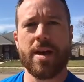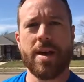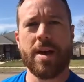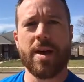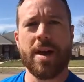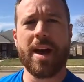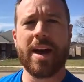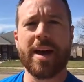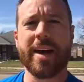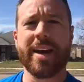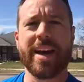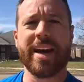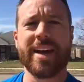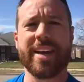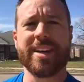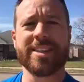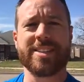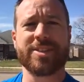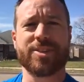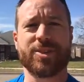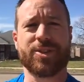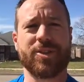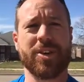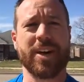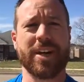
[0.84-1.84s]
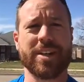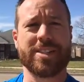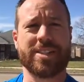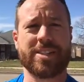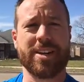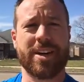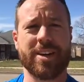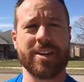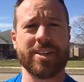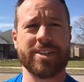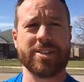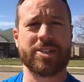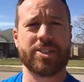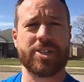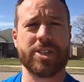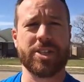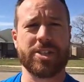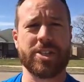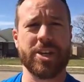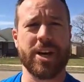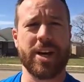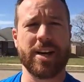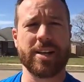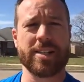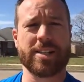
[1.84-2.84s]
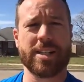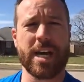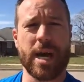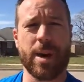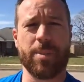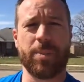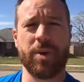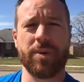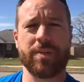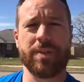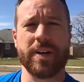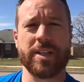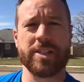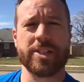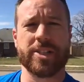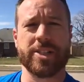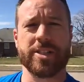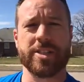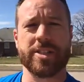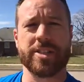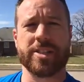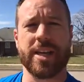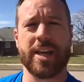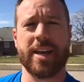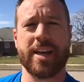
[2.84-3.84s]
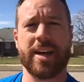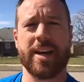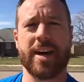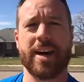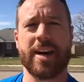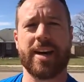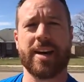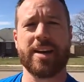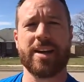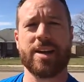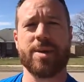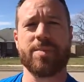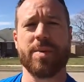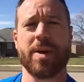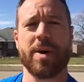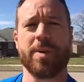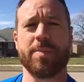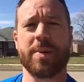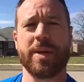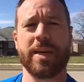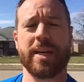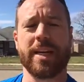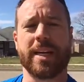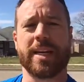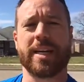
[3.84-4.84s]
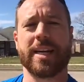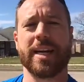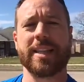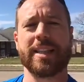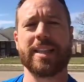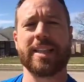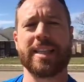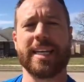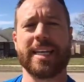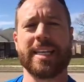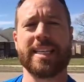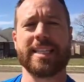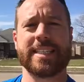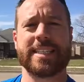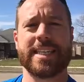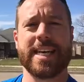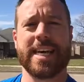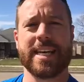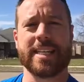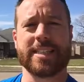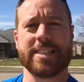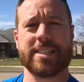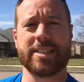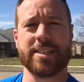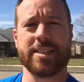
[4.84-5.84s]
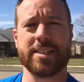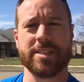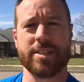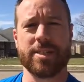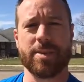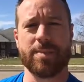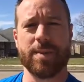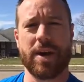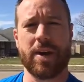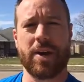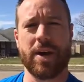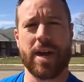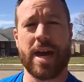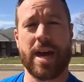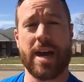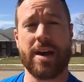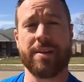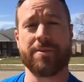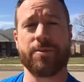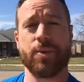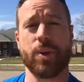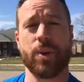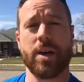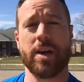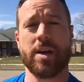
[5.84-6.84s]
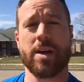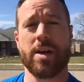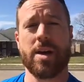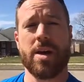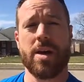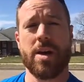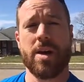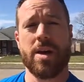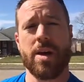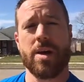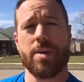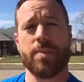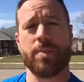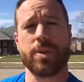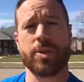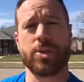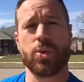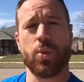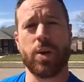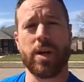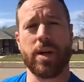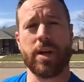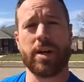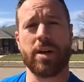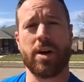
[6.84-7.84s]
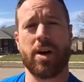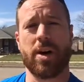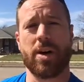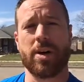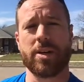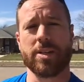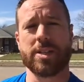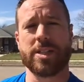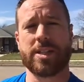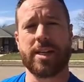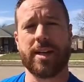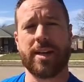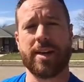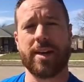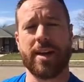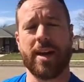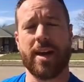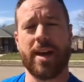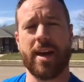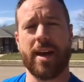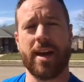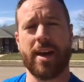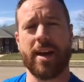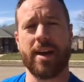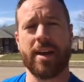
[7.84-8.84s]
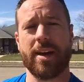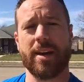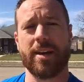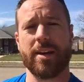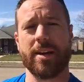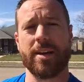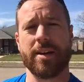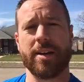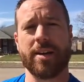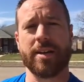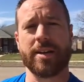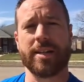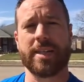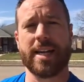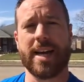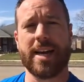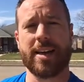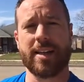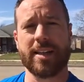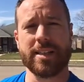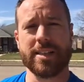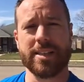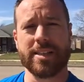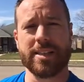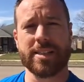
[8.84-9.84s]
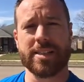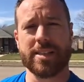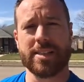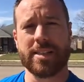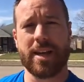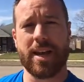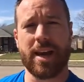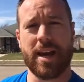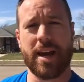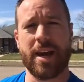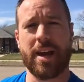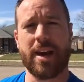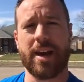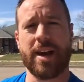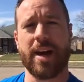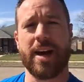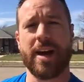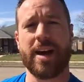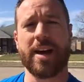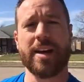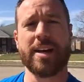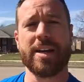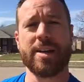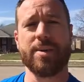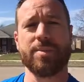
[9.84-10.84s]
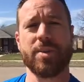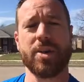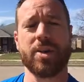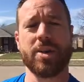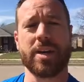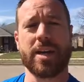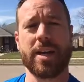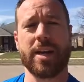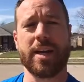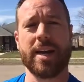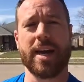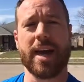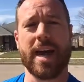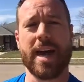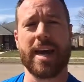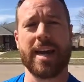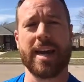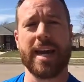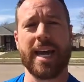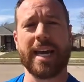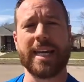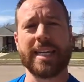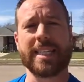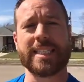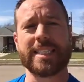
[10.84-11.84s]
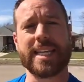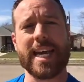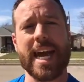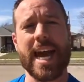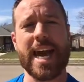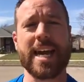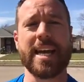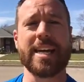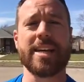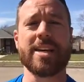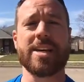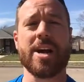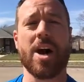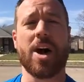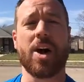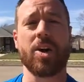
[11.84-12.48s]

Hey guys, Greg Saunders, GJS Capital Ventures, and I am up in Kileen, Texas, about halfway between Austin and Dallas, and I am looking at a $10